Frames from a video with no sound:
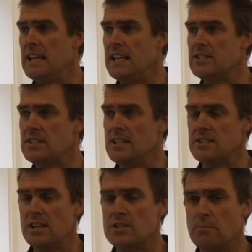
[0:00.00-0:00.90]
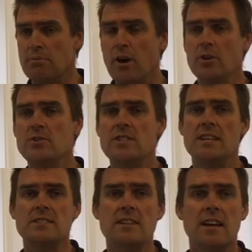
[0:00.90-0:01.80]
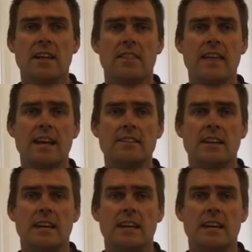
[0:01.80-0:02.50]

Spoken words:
it's a process that